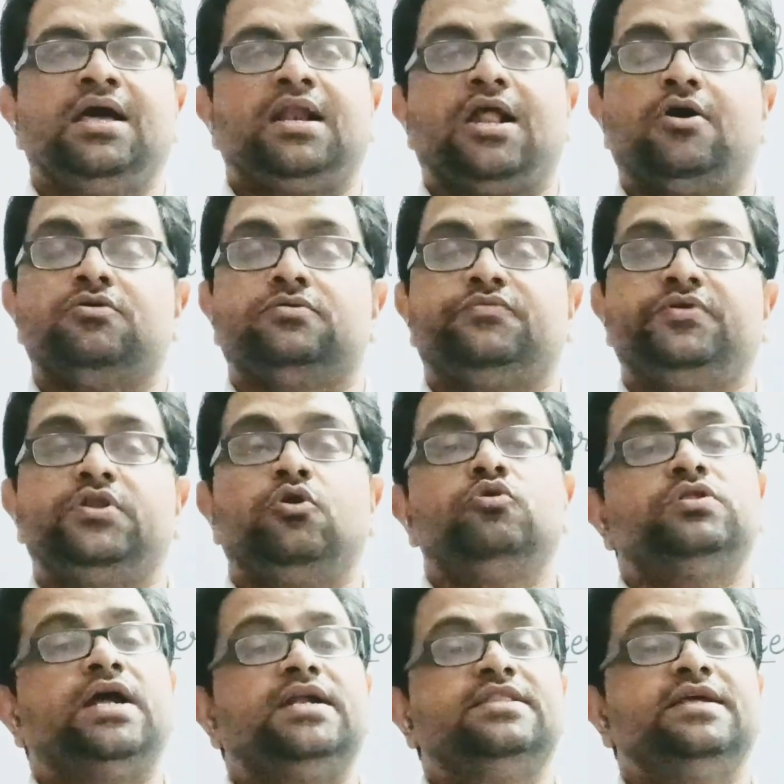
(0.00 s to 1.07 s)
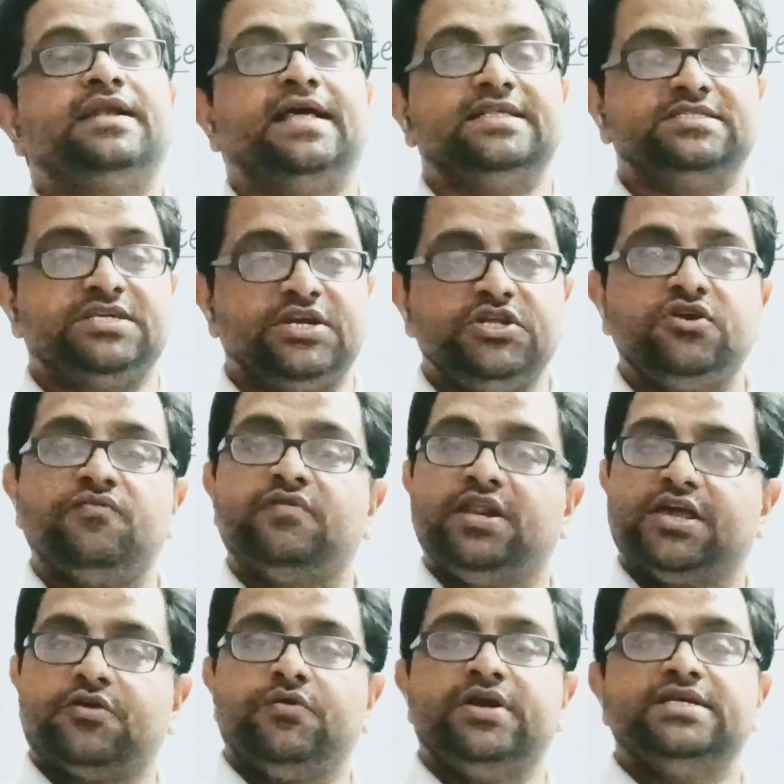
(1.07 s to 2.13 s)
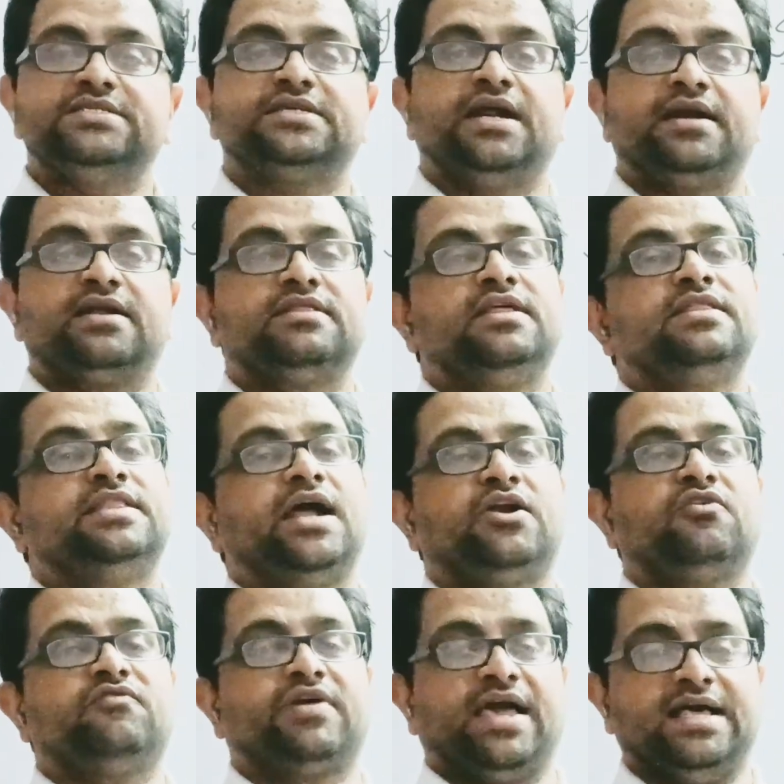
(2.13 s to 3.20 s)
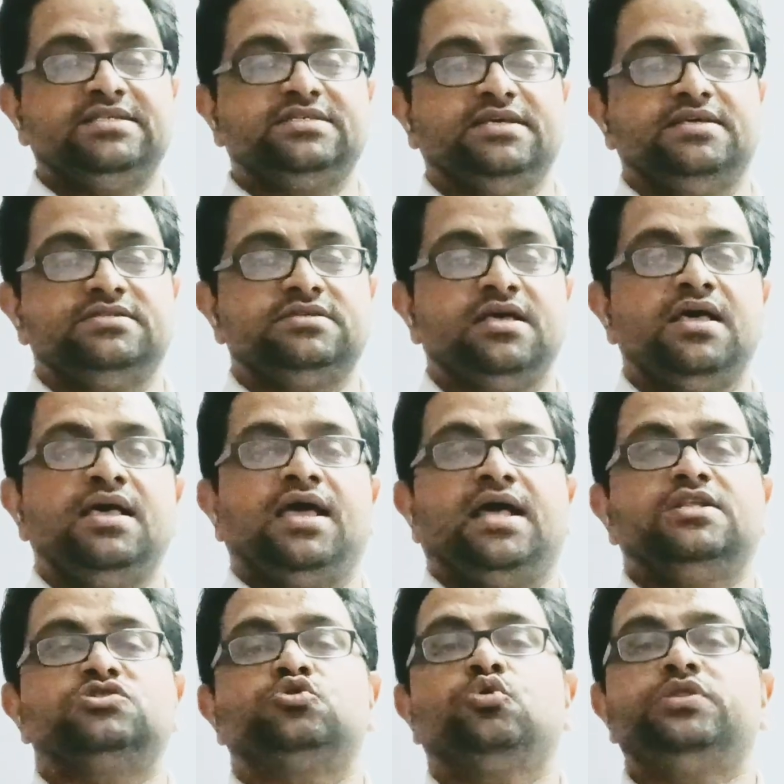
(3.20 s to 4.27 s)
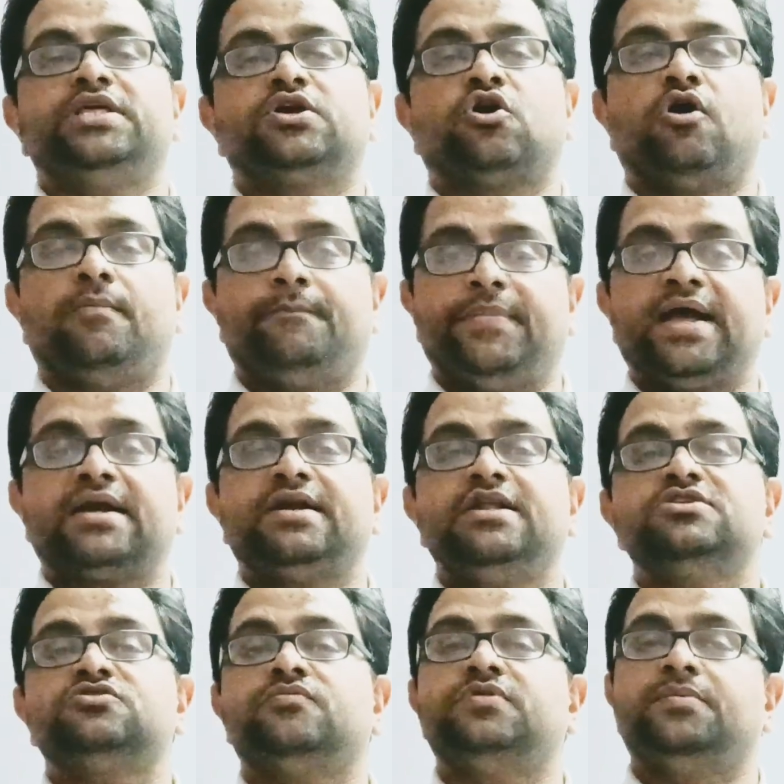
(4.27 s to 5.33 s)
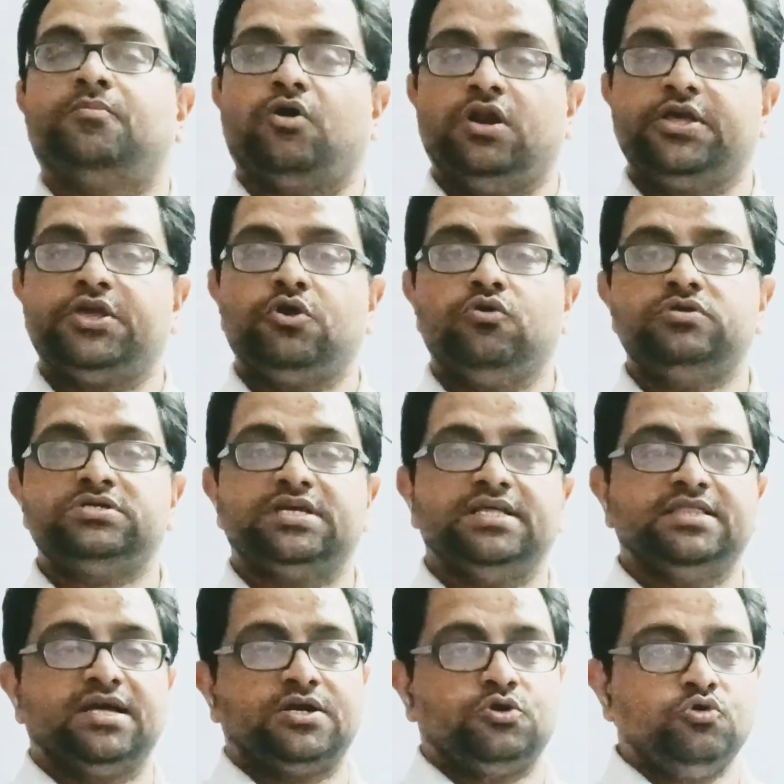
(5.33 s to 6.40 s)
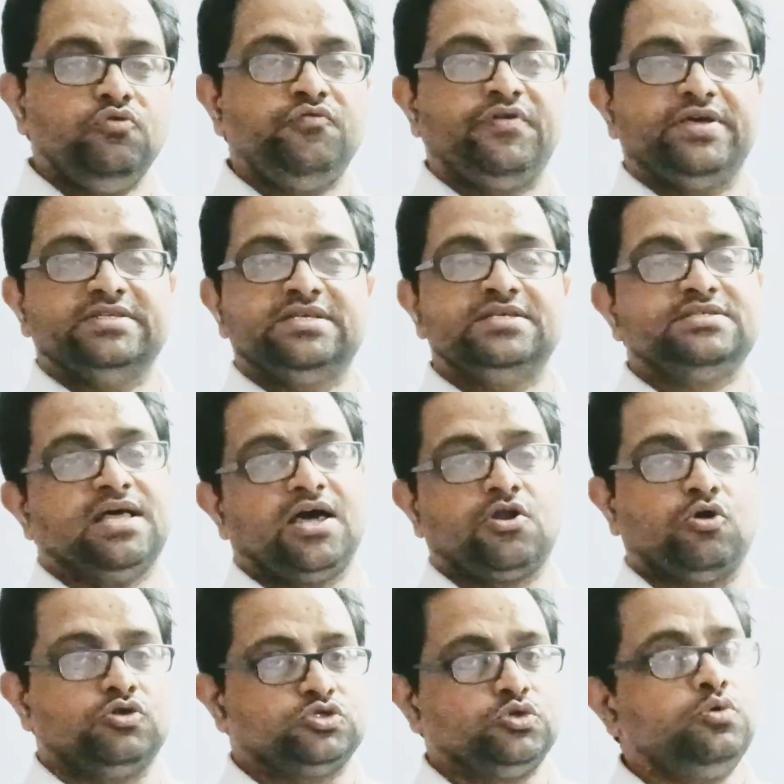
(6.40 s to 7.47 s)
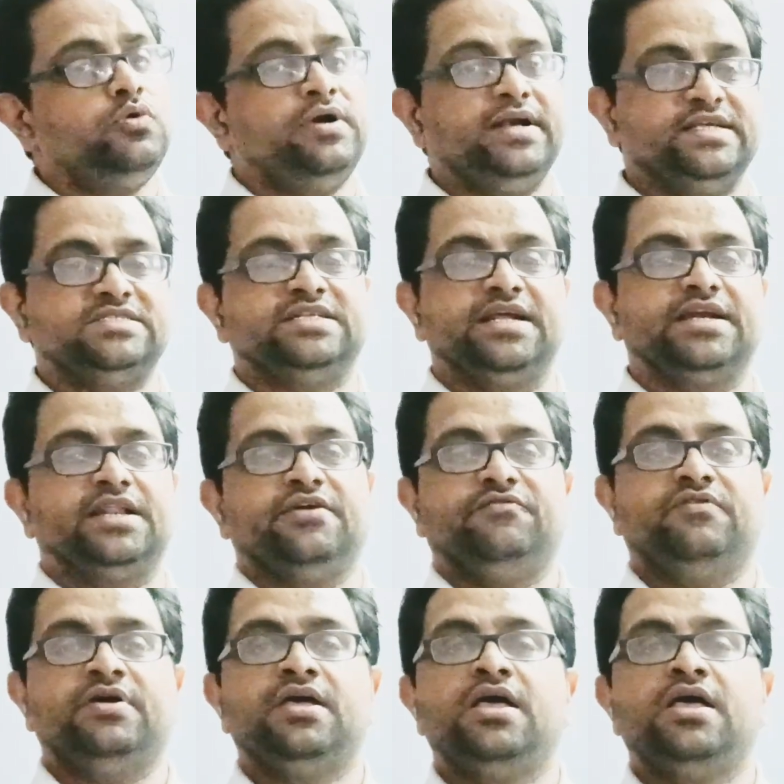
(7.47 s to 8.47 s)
Now, we know that the density of liquid is greater than that of gases, and so the compactness of the molecules in the two phases are also distinctive.